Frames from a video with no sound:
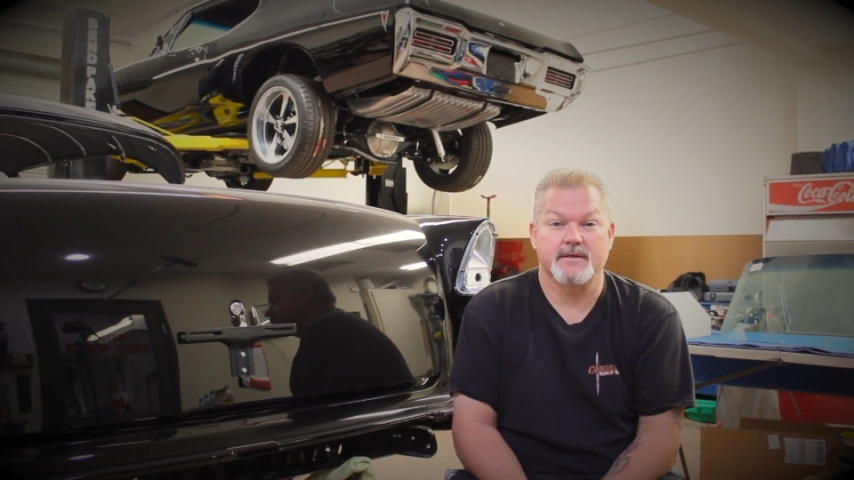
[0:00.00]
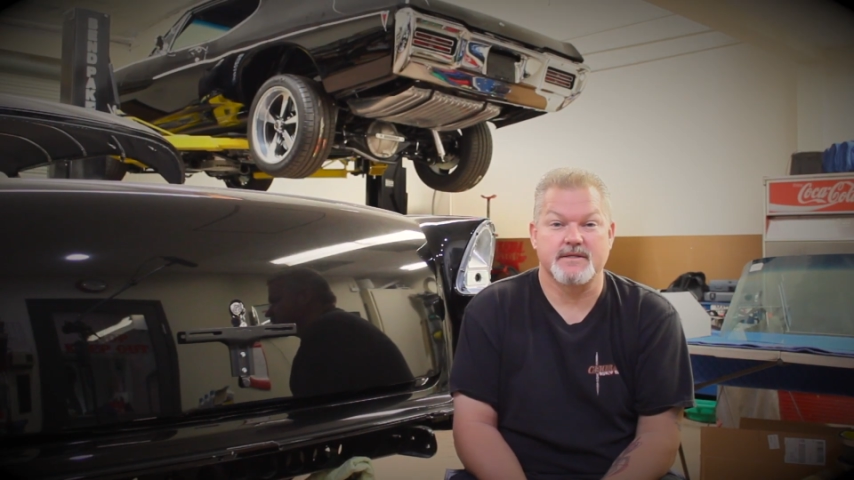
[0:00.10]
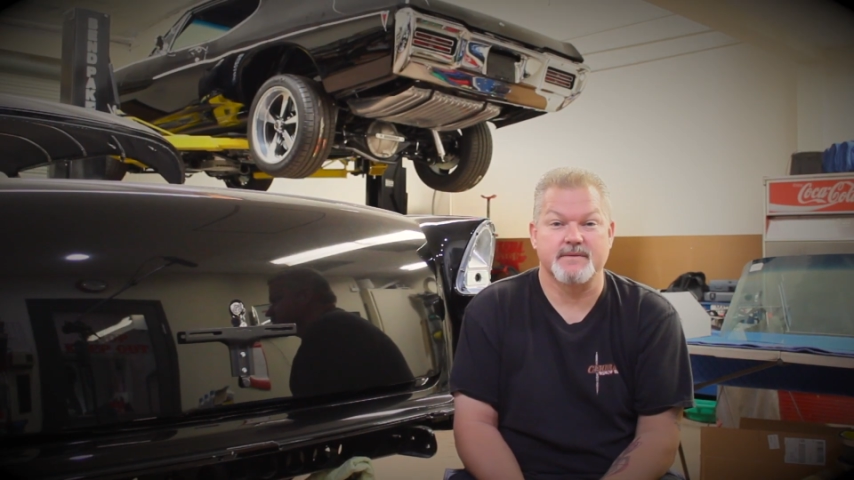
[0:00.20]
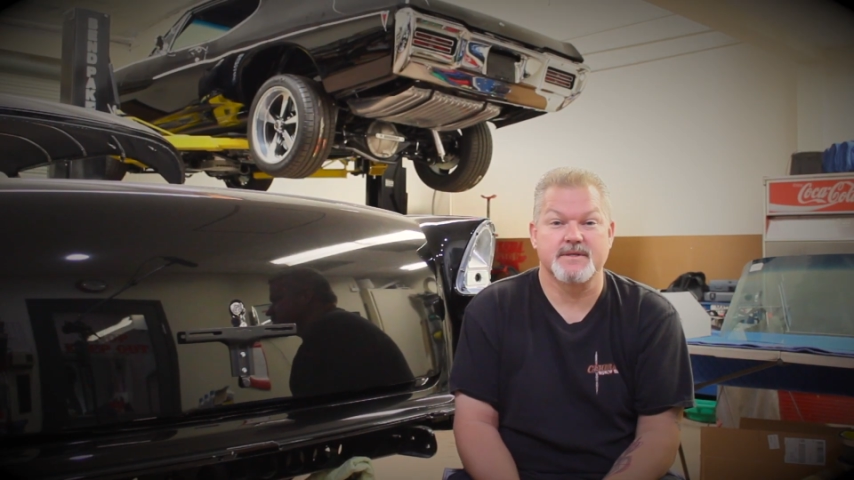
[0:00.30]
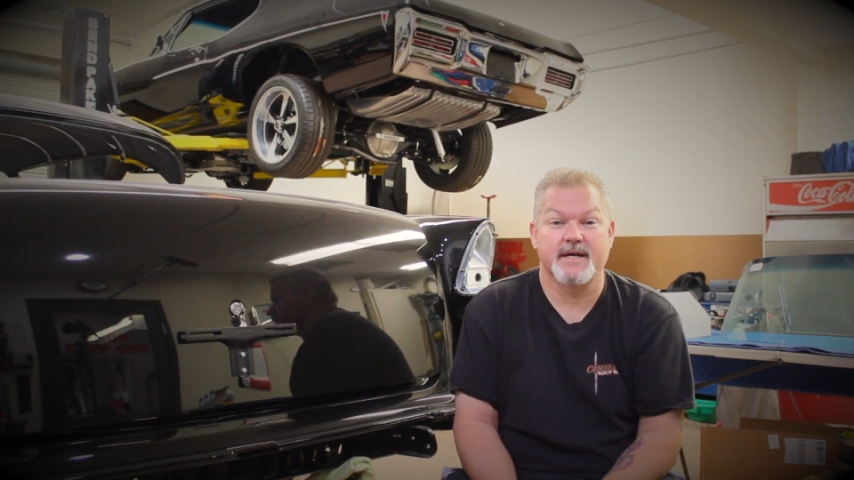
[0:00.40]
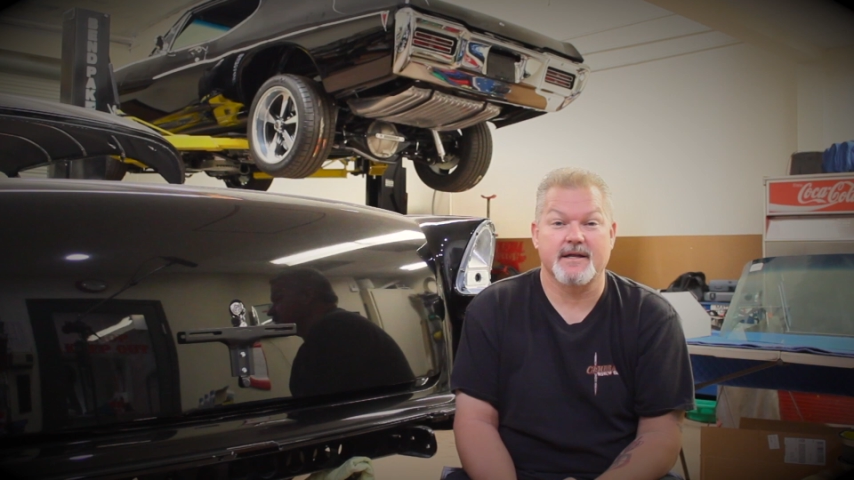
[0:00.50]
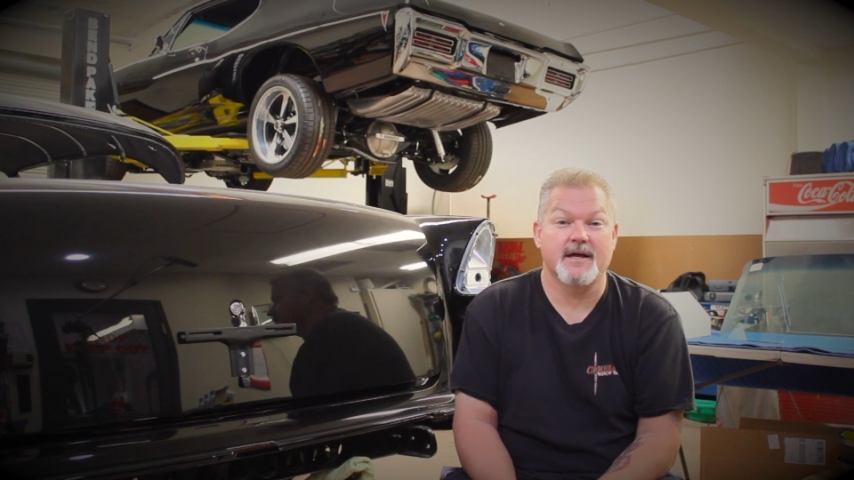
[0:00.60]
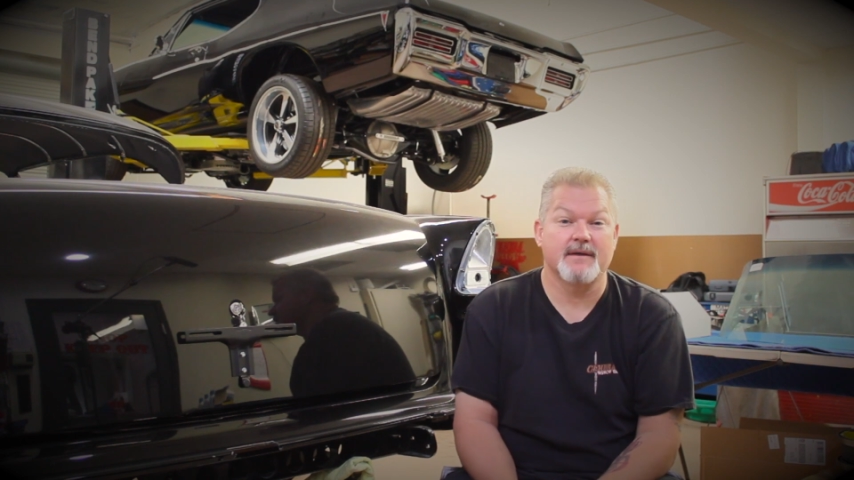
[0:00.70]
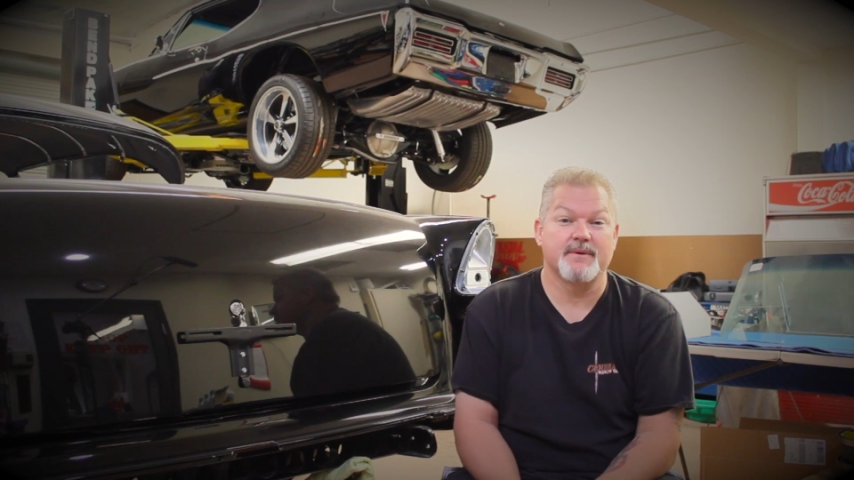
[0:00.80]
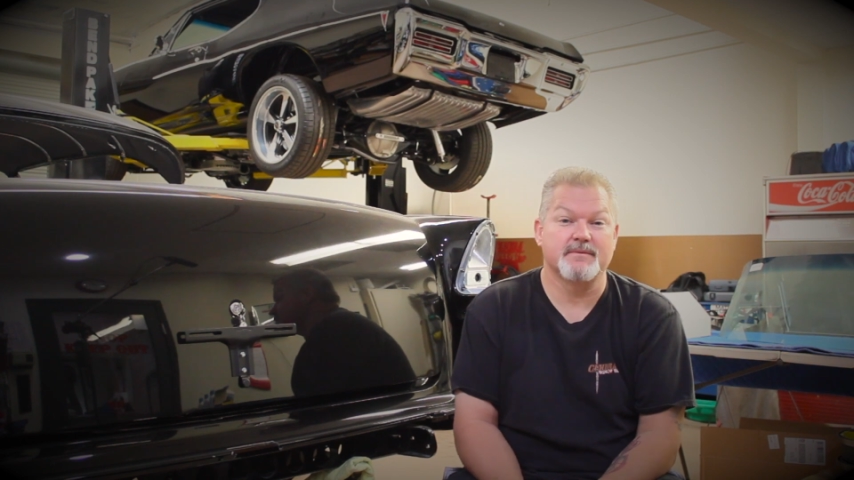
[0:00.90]
It seems like a
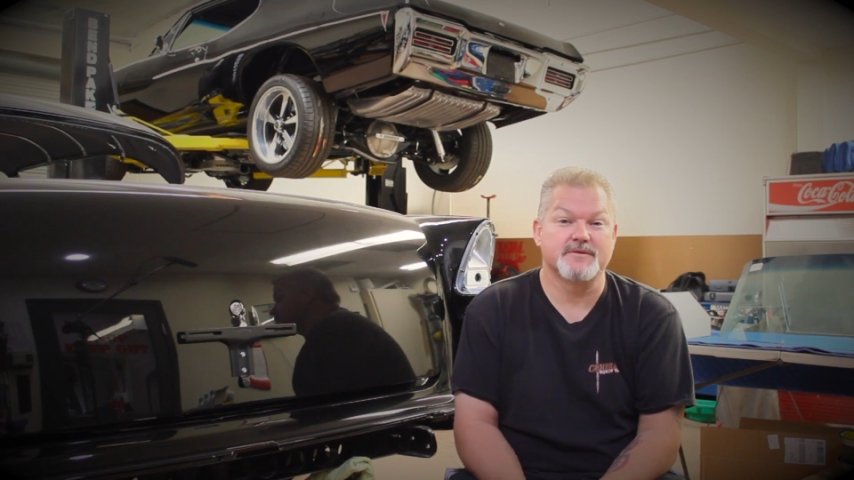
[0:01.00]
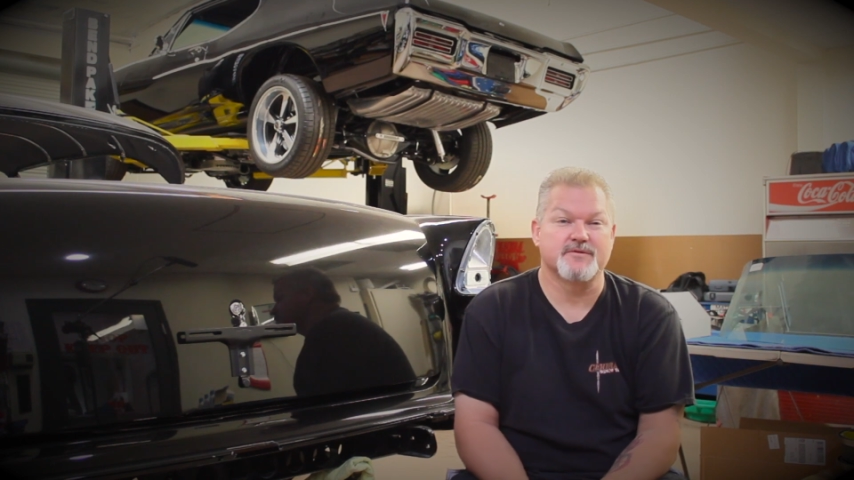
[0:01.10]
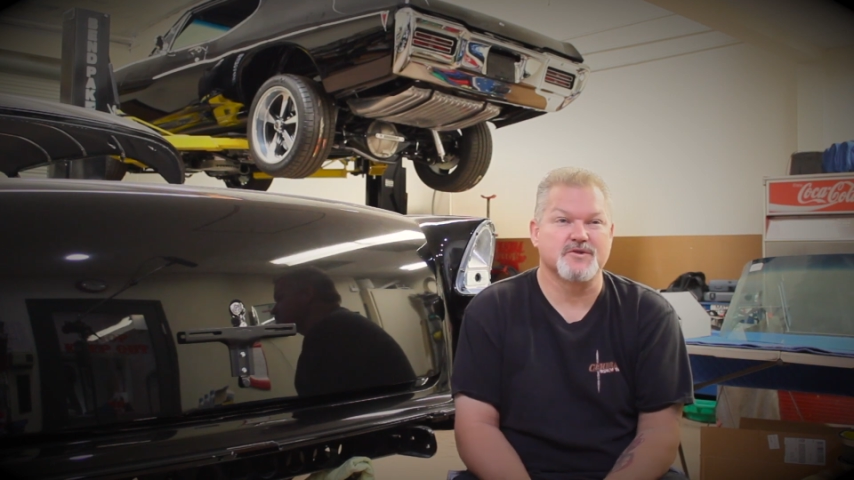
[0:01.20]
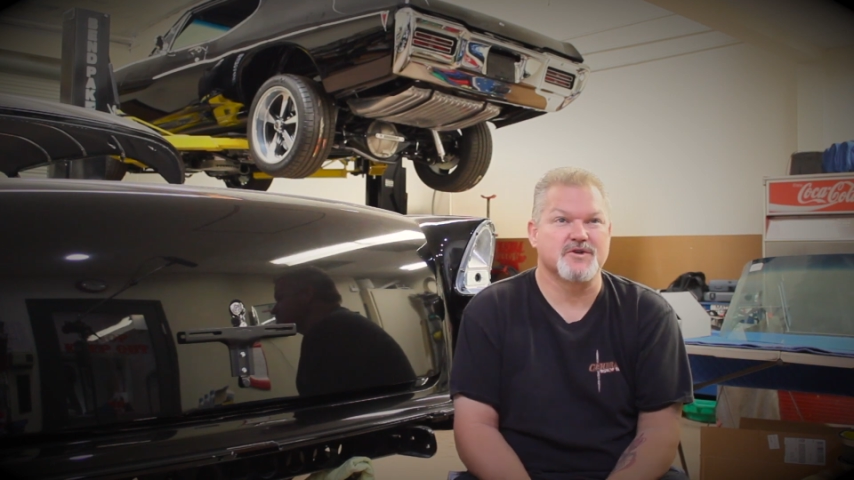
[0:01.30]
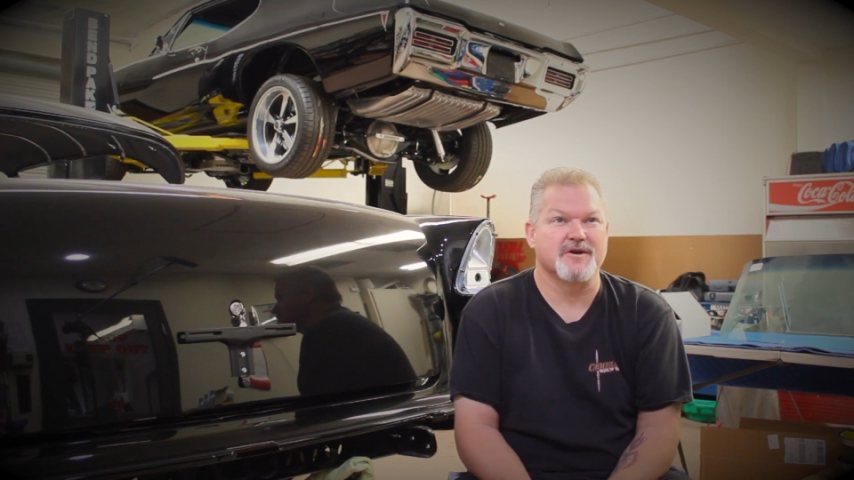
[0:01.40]
lot of people's first